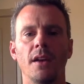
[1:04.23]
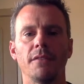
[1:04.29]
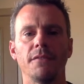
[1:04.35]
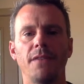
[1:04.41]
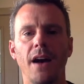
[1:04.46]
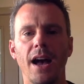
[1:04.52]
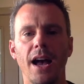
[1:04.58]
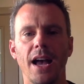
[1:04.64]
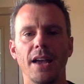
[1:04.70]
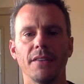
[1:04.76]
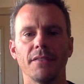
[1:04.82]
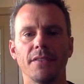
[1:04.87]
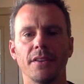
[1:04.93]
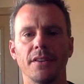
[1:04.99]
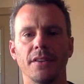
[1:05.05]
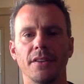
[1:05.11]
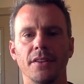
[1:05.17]
Five,
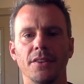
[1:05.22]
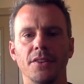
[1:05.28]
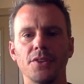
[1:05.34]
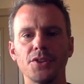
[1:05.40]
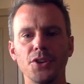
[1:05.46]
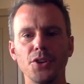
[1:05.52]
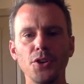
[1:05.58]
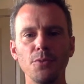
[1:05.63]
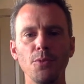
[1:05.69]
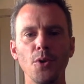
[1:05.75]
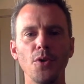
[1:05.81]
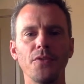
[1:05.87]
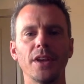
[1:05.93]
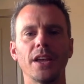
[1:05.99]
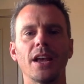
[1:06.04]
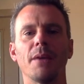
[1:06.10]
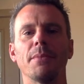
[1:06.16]
there's a new
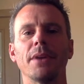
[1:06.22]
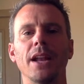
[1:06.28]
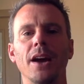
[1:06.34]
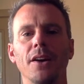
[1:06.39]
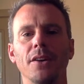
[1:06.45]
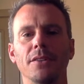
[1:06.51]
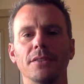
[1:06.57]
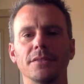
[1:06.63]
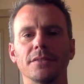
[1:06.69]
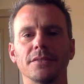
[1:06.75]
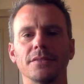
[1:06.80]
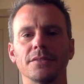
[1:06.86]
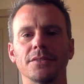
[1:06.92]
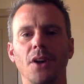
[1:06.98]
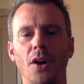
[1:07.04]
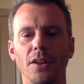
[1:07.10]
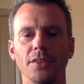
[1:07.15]
movie coming out
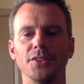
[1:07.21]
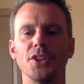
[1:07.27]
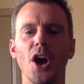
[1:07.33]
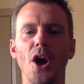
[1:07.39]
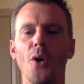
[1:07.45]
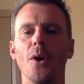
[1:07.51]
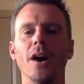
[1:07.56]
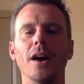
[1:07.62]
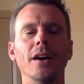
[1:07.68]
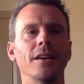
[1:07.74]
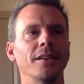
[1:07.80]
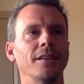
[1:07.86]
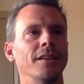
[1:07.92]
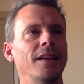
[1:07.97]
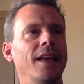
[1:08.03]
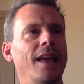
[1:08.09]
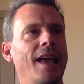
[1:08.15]
called Noah,
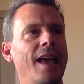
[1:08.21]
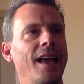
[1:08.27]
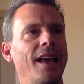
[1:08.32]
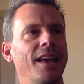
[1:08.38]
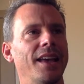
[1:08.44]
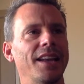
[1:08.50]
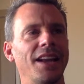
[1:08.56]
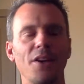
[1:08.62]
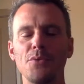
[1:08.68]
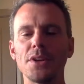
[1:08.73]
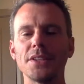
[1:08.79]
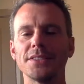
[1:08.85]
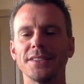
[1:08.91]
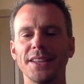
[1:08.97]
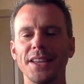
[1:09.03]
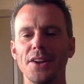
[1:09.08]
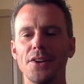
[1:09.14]
and I
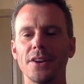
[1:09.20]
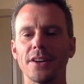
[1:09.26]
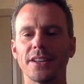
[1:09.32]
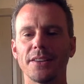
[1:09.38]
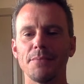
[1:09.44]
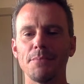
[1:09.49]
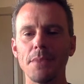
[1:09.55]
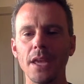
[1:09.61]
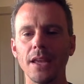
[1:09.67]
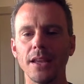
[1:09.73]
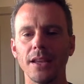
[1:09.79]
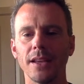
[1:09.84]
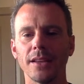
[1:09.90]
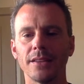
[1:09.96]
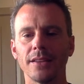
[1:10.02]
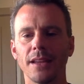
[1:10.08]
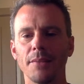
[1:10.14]
recently heard a
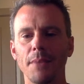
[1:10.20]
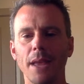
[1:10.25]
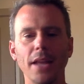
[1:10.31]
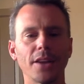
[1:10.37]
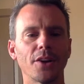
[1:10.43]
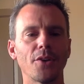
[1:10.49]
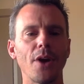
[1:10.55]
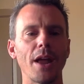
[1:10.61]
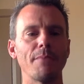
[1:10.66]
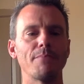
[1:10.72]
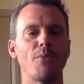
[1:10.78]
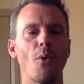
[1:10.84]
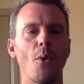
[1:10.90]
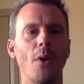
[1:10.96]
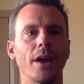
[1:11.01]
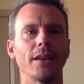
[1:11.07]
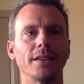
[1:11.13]
comedian that made a great
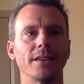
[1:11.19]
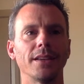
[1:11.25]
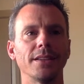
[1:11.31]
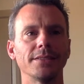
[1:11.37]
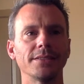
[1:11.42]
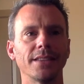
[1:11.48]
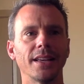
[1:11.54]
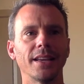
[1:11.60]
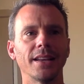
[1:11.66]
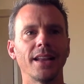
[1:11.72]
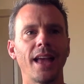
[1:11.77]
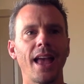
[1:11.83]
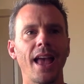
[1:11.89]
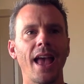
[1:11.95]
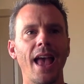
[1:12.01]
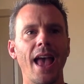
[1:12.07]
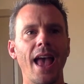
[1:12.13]
point. He said,
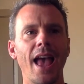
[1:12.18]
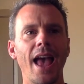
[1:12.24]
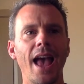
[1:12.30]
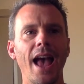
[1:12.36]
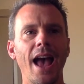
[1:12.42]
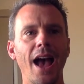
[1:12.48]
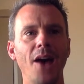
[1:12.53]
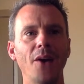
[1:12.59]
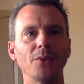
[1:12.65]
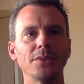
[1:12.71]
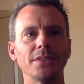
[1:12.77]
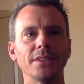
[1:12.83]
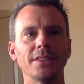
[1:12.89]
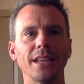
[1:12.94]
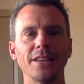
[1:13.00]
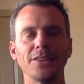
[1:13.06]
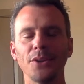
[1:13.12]
how
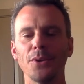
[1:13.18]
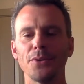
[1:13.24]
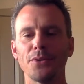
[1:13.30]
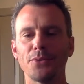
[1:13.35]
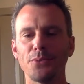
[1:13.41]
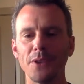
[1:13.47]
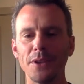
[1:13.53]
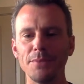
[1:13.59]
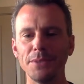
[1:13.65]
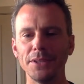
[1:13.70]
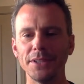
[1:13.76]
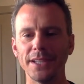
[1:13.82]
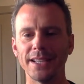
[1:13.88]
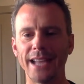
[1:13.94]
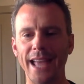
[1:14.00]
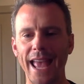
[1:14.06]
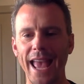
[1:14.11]
did they load 3
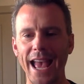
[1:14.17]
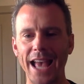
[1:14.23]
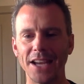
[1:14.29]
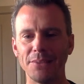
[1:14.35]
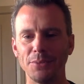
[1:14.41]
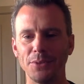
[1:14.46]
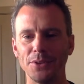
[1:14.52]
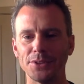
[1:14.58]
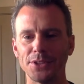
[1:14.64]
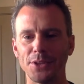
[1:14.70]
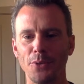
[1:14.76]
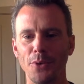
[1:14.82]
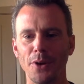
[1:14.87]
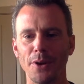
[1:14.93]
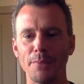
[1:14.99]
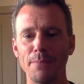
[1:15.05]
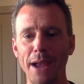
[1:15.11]
million animals that
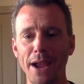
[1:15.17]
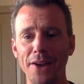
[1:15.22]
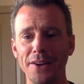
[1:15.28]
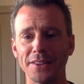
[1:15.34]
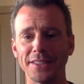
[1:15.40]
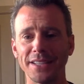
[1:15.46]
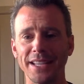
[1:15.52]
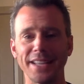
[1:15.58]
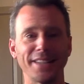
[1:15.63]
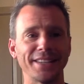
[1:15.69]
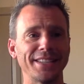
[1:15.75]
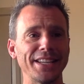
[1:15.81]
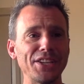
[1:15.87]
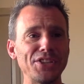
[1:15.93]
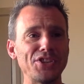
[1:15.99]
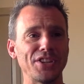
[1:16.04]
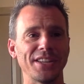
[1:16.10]
were apparently
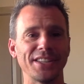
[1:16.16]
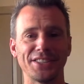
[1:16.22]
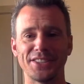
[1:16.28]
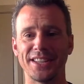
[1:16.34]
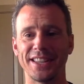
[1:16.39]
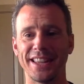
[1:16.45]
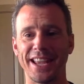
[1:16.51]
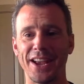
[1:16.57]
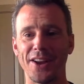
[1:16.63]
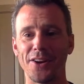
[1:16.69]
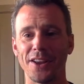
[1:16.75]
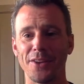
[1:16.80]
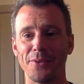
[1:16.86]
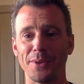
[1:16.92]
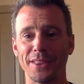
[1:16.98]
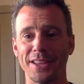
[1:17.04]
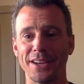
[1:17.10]
indigenous to the
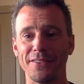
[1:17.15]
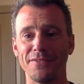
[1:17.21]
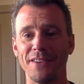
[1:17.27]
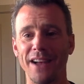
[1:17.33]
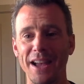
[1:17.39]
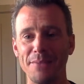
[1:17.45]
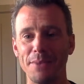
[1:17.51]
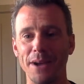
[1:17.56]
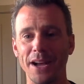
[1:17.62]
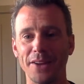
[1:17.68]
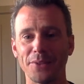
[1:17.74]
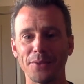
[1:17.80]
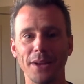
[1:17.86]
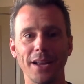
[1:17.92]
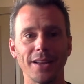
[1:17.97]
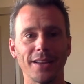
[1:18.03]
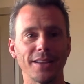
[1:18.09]
area within a 5-mile
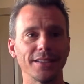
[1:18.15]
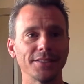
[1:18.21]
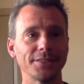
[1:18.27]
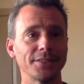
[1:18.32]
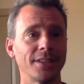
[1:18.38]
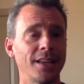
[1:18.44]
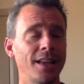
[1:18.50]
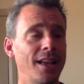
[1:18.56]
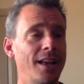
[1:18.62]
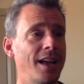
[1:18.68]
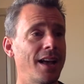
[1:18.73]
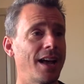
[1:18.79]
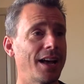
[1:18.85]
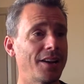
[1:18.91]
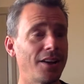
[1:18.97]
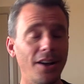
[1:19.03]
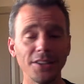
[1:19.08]
radius?
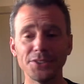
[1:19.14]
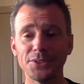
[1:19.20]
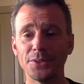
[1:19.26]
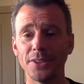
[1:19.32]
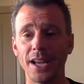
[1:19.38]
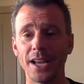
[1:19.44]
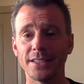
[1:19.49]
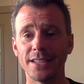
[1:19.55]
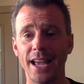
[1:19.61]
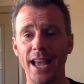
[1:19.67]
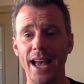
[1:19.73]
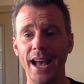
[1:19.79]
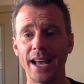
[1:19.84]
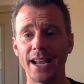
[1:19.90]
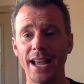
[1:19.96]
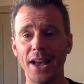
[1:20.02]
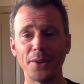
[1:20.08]
I'd also like to
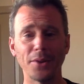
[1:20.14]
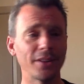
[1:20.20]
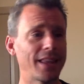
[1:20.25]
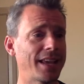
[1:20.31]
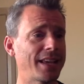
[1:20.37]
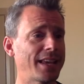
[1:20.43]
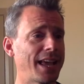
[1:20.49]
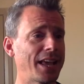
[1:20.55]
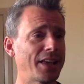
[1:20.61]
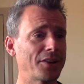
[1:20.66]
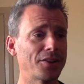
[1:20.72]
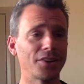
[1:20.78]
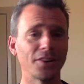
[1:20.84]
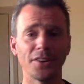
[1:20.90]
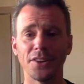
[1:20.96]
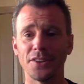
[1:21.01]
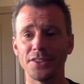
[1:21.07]
add, how did they
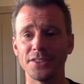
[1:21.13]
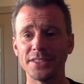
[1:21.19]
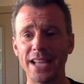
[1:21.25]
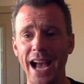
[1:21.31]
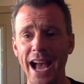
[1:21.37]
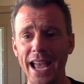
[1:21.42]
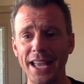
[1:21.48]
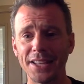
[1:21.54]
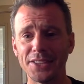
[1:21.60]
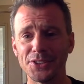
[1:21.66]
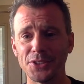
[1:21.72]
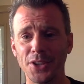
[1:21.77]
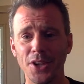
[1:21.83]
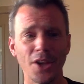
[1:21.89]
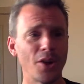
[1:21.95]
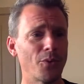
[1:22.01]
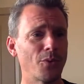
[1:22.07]
cater to their diets
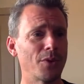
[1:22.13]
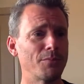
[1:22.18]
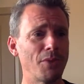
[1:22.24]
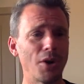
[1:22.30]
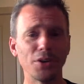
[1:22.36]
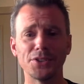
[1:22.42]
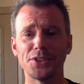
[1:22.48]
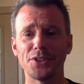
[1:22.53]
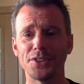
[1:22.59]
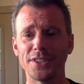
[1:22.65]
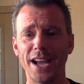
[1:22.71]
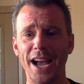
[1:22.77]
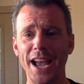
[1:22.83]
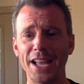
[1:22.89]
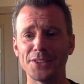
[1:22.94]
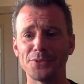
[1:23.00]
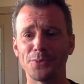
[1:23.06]
when most of their
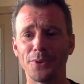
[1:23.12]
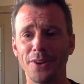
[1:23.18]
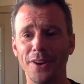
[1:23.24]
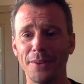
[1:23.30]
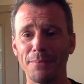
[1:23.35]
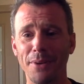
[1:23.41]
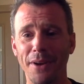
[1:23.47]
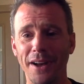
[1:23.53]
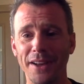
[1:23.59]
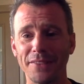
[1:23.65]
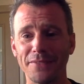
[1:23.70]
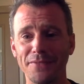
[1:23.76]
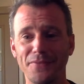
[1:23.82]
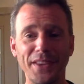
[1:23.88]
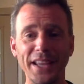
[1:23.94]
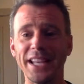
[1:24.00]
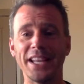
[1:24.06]
diets were upon
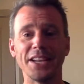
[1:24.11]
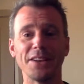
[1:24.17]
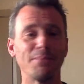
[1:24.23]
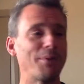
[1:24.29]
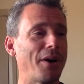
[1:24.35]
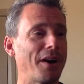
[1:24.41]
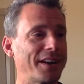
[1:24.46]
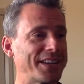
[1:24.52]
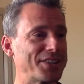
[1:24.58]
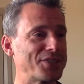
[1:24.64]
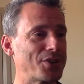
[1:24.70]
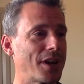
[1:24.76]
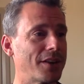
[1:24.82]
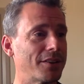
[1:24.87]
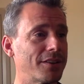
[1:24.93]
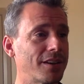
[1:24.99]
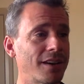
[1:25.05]
feeding upon each
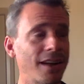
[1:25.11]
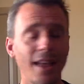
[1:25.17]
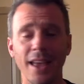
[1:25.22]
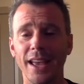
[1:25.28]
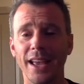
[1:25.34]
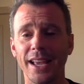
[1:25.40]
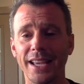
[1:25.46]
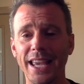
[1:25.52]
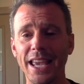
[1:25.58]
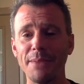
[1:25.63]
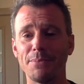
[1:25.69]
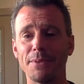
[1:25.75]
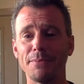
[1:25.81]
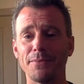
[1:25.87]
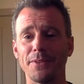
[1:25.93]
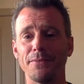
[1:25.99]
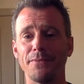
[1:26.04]
other and keep
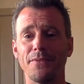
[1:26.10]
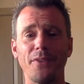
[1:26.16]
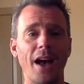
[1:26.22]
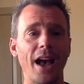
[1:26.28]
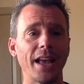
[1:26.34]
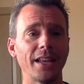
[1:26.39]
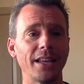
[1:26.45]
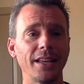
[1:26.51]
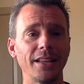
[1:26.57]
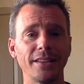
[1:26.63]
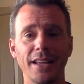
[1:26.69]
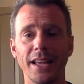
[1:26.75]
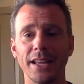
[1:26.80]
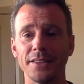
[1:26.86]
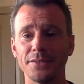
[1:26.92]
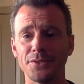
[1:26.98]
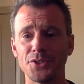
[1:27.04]
them from fighting
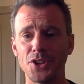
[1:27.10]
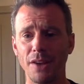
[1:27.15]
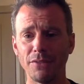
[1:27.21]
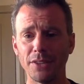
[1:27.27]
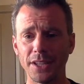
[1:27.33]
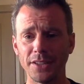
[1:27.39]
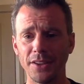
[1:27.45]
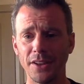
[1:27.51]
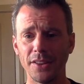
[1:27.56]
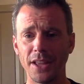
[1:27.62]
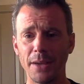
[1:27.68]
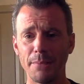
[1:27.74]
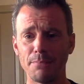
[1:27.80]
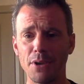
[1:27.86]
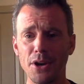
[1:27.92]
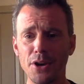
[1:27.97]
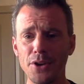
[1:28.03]
and shoveling all
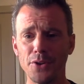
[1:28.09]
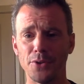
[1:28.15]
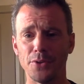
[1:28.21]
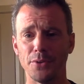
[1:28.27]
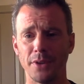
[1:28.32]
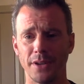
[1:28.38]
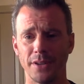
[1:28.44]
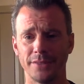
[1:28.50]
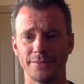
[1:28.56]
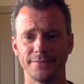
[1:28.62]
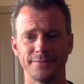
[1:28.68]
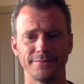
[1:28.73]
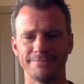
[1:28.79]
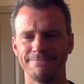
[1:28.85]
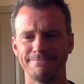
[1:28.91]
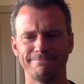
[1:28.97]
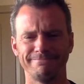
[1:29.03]
that poo?
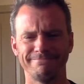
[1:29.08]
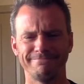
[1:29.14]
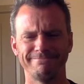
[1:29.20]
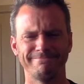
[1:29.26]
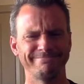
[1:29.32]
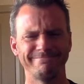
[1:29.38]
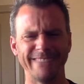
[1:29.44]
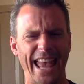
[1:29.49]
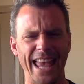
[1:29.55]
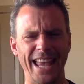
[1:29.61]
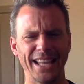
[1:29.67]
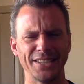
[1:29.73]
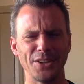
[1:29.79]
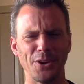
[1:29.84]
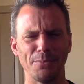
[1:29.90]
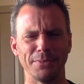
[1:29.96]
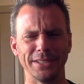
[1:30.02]

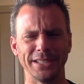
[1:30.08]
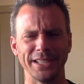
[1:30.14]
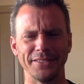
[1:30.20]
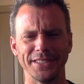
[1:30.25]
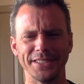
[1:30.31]
Don't believe